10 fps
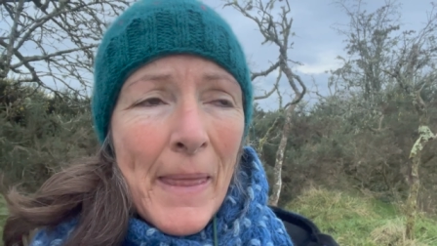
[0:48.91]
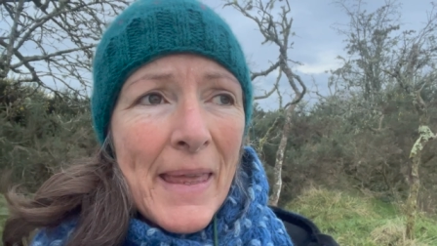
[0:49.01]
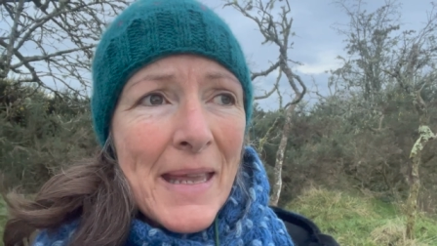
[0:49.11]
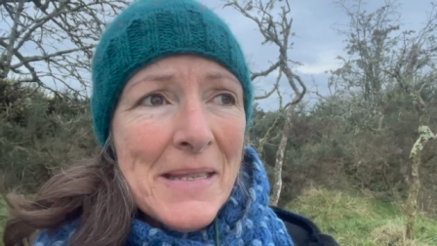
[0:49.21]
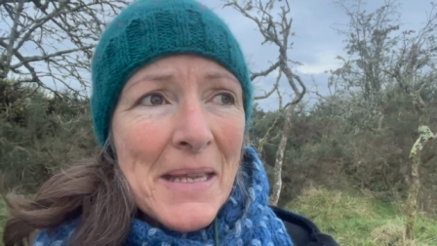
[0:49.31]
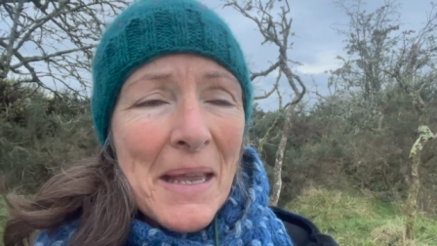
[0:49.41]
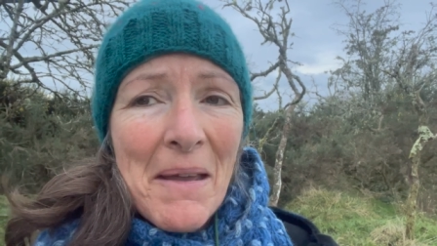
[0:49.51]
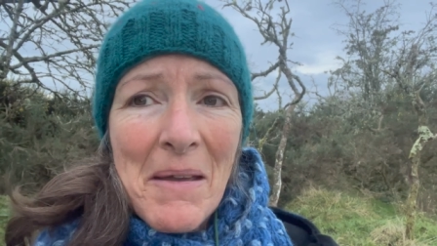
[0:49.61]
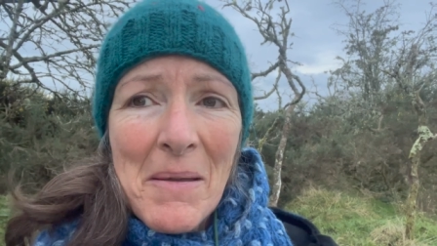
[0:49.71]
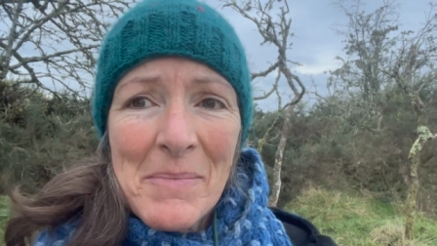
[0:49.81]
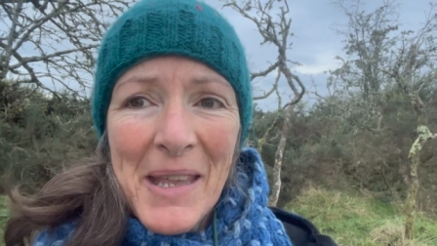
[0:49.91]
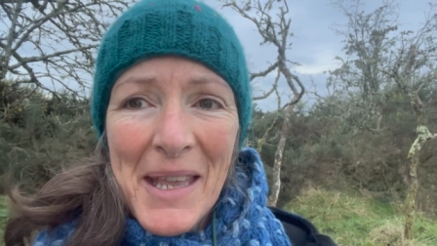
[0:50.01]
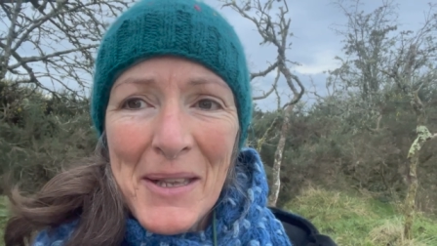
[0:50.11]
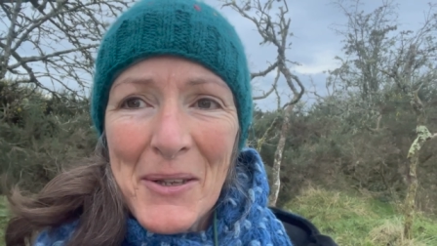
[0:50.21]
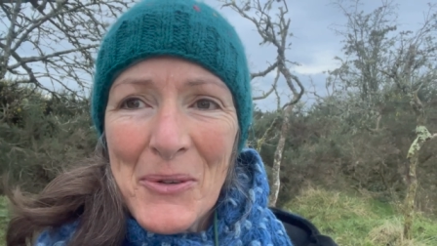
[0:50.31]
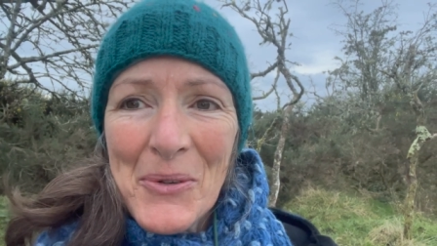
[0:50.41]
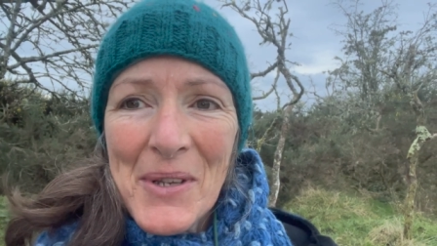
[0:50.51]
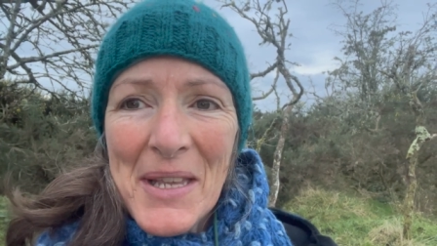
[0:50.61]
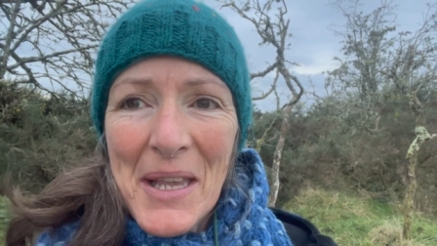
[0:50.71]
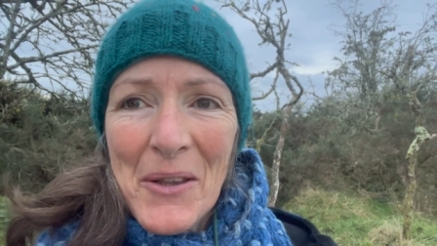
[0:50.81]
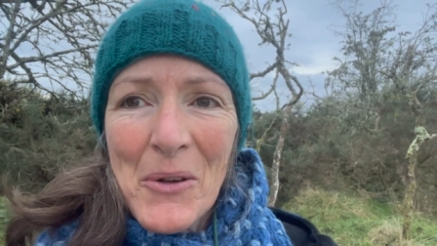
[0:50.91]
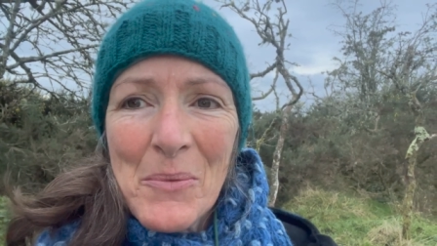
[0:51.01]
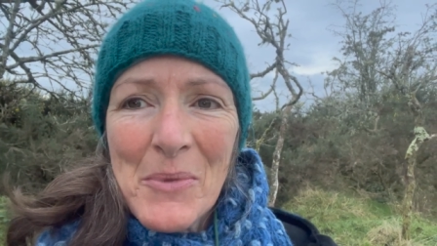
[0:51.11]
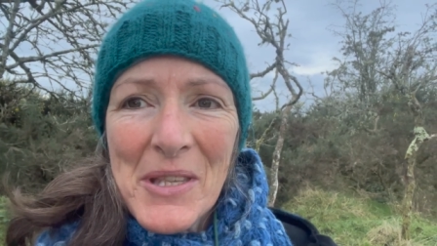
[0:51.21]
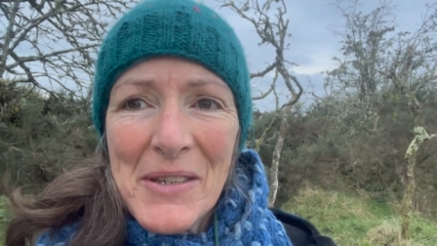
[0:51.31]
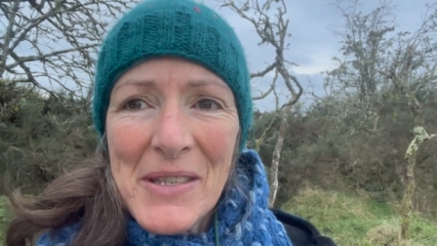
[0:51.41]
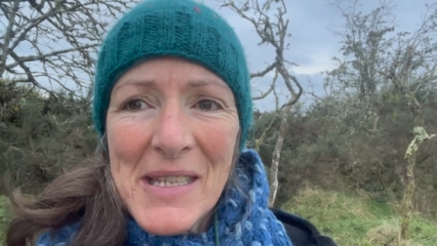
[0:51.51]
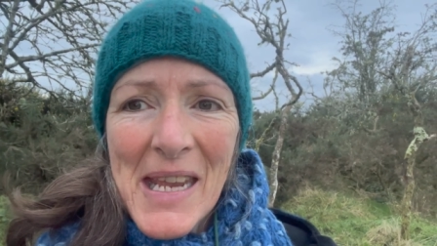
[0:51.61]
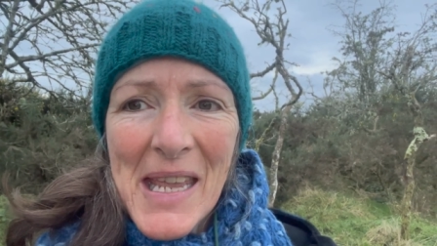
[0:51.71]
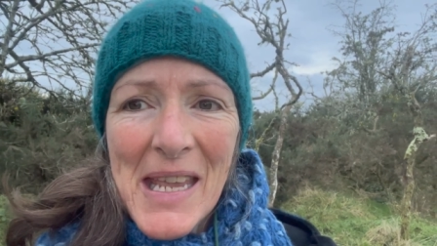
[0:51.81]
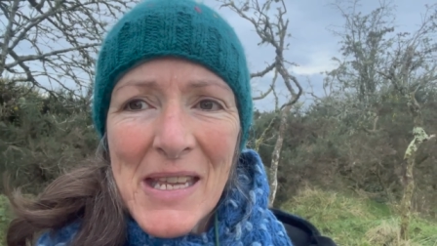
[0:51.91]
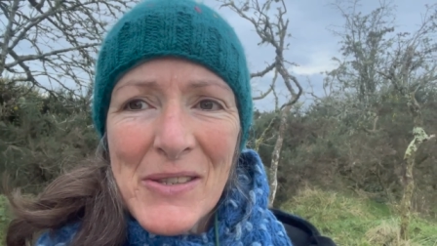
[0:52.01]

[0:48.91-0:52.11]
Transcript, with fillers: getting up, getting going, getting on with your day.